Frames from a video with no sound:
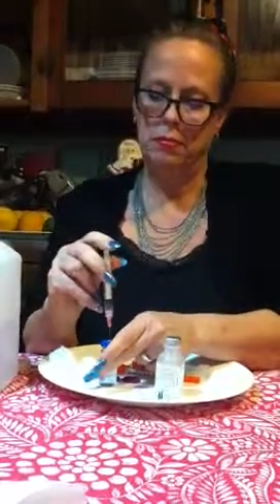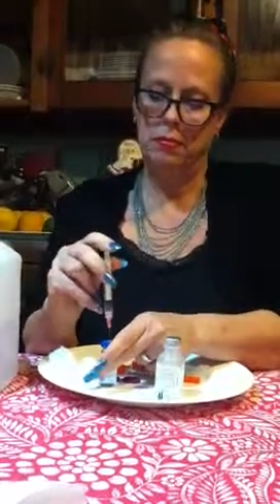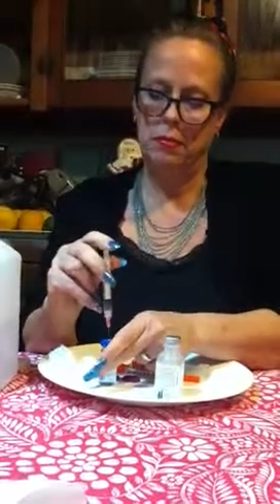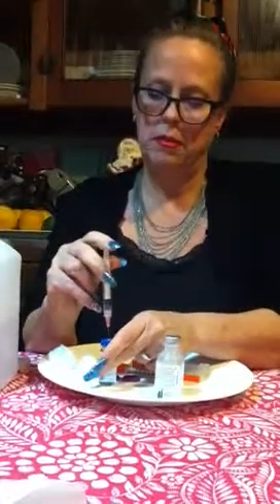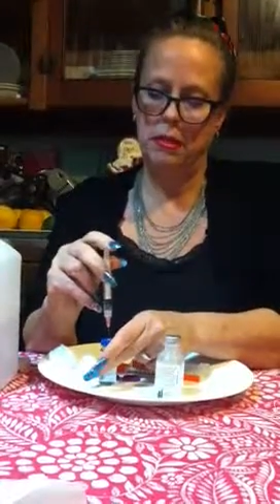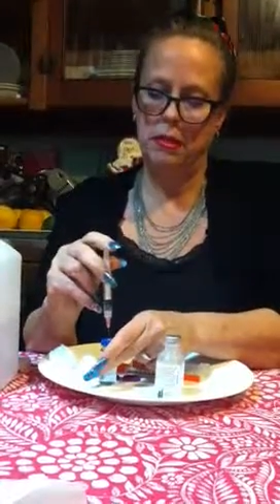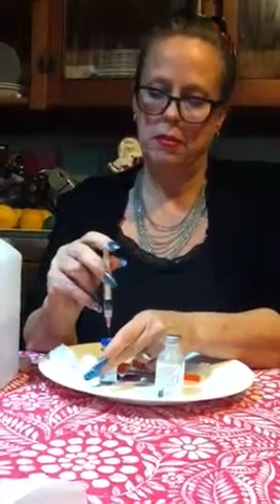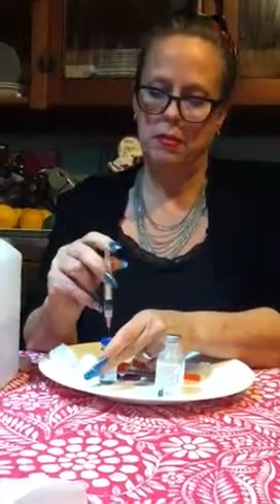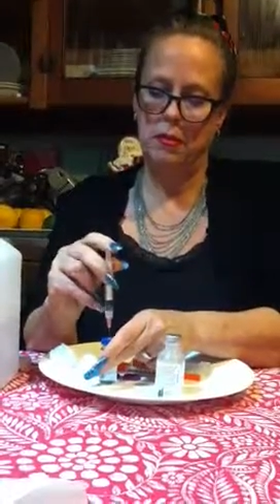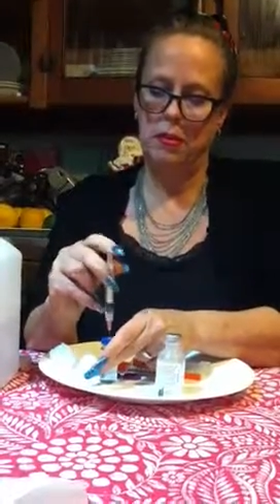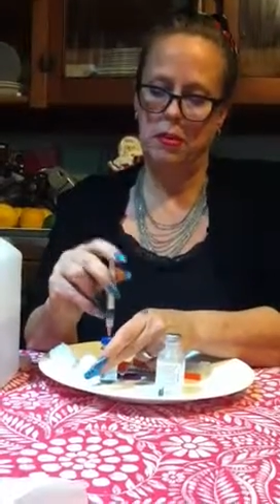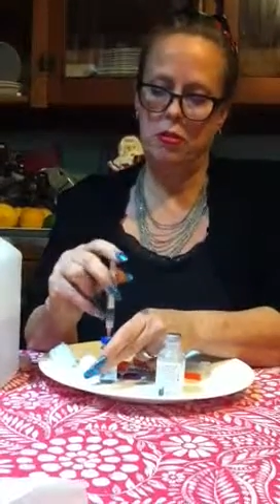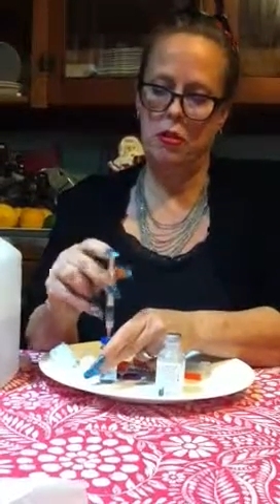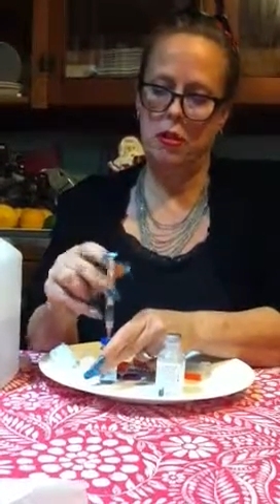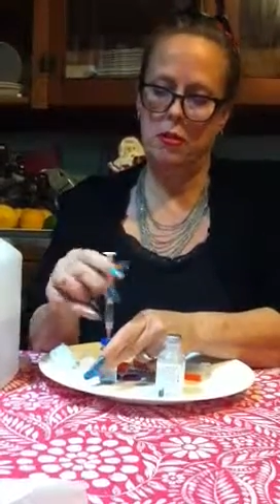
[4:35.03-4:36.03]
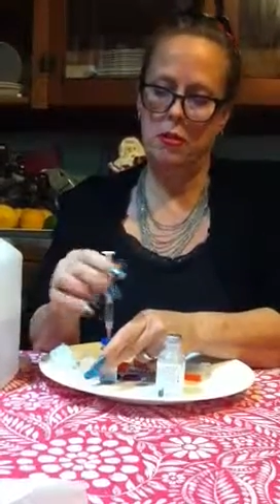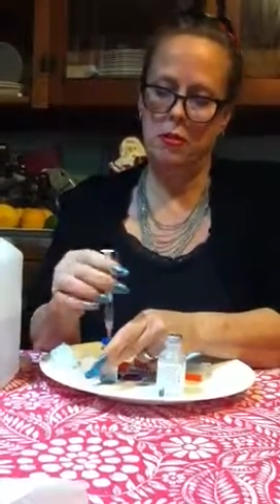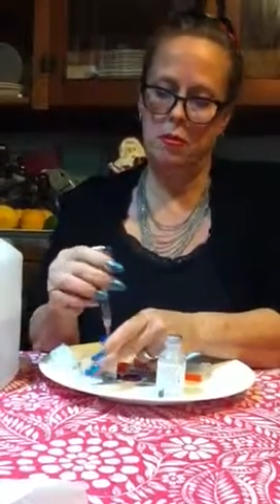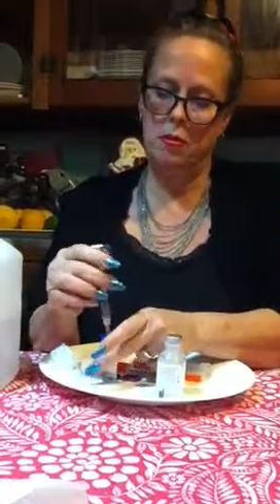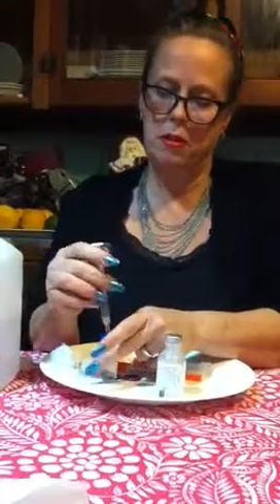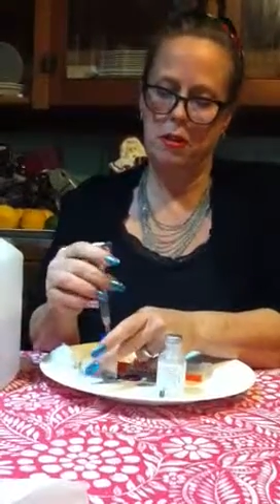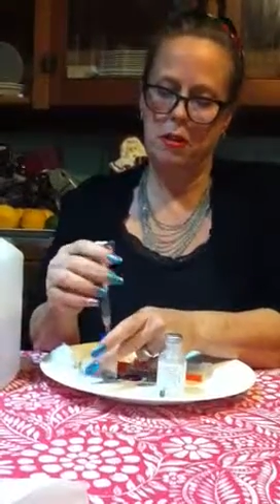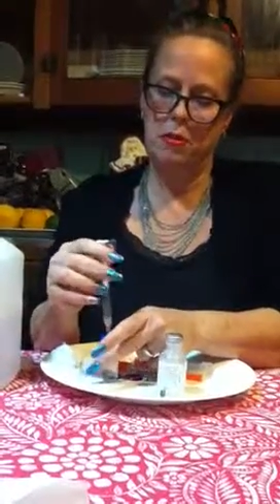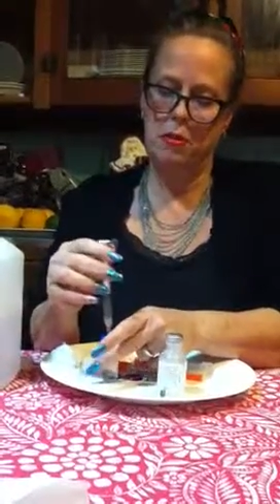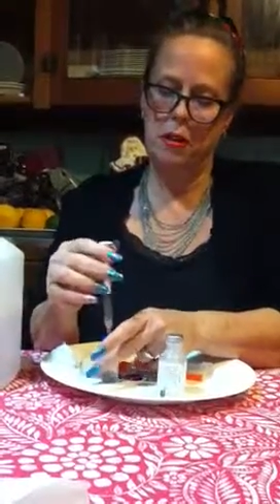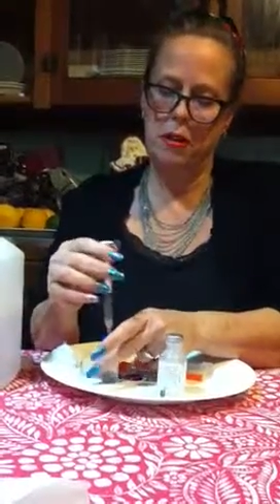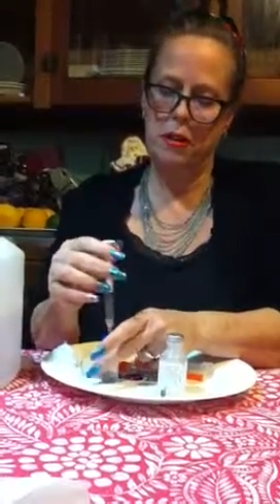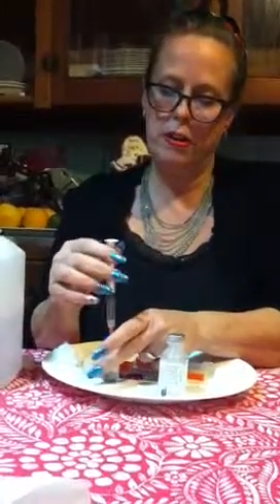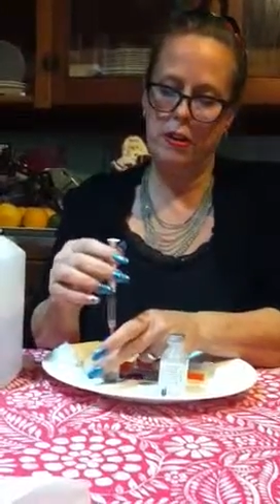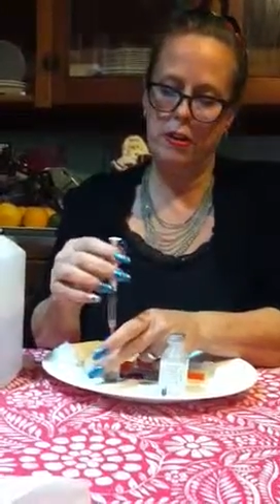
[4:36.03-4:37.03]
I'm going to draw out some more of that
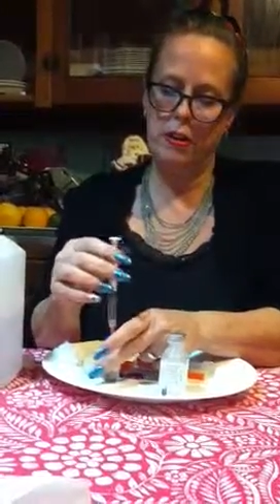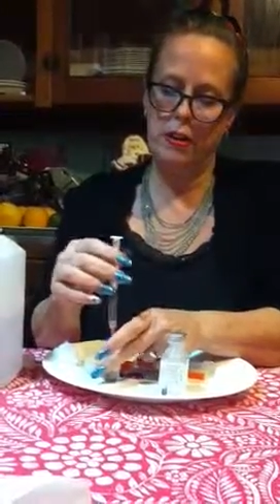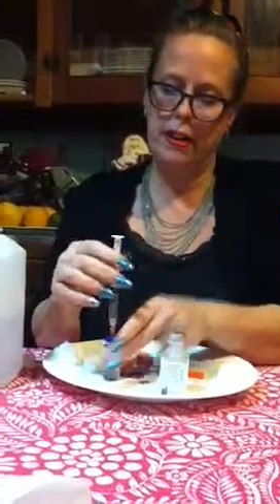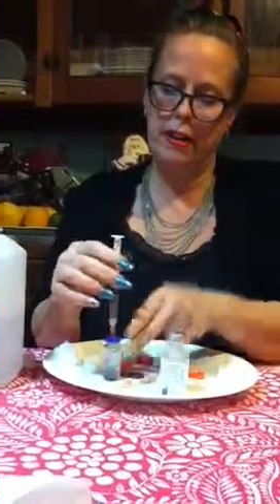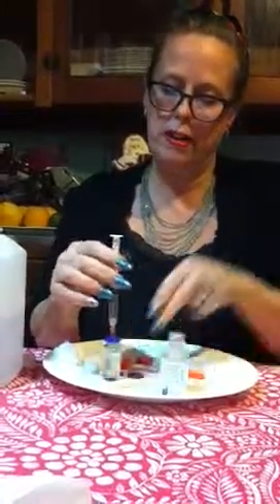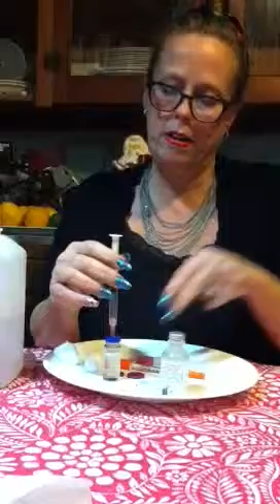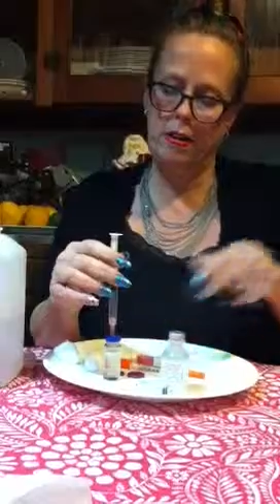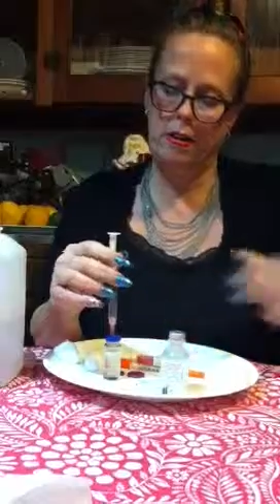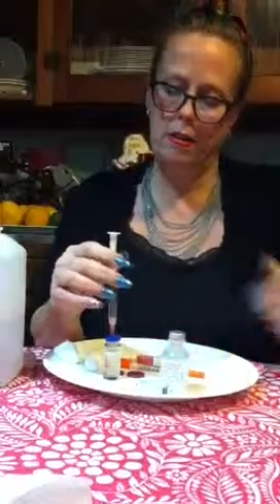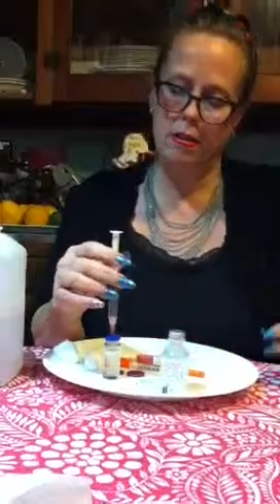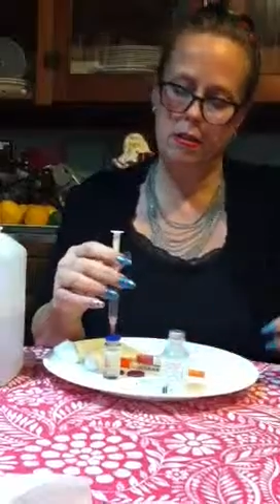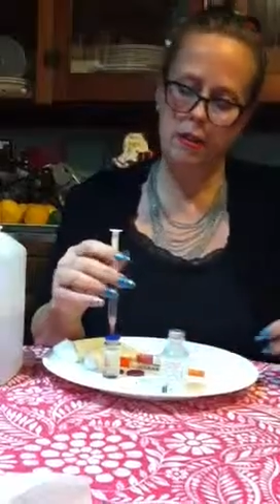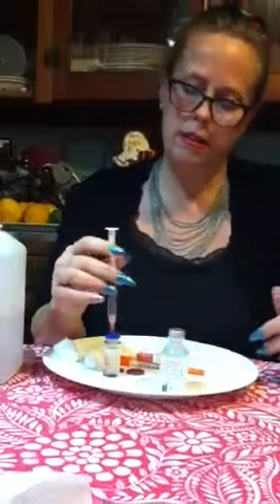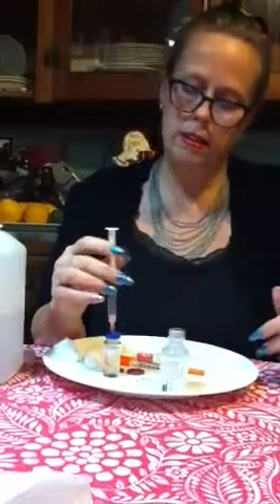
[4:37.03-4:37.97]
water, air.